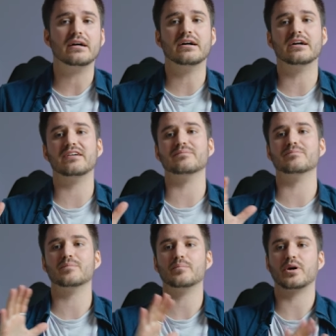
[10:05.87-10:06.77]

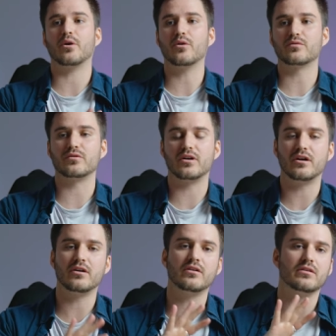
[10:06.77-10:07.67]
Um, but
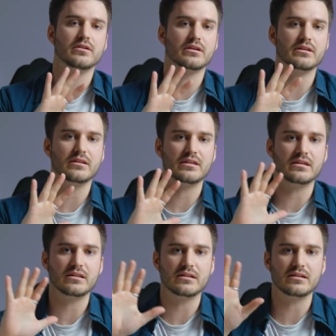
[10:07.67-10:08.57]
overall,
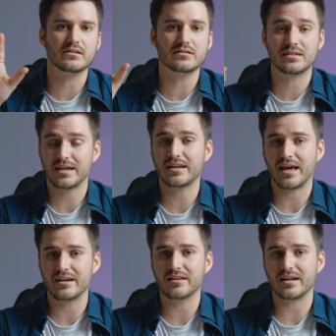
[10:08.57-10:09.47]
the second
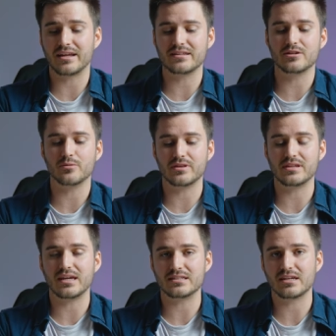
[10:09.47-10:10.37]
edit that I did with
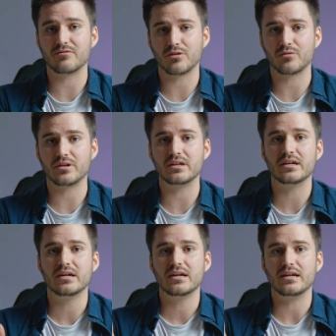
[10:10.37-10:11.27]
the A7 III
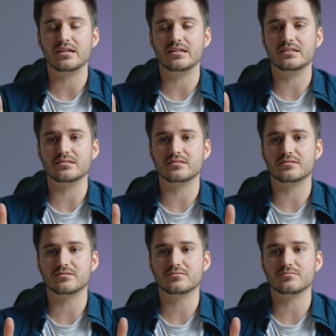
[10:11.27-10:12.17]

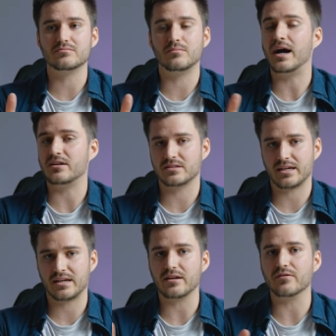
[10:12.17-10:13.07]
is miles
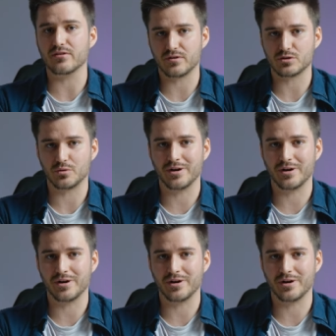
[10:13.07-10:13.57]
ahead of the first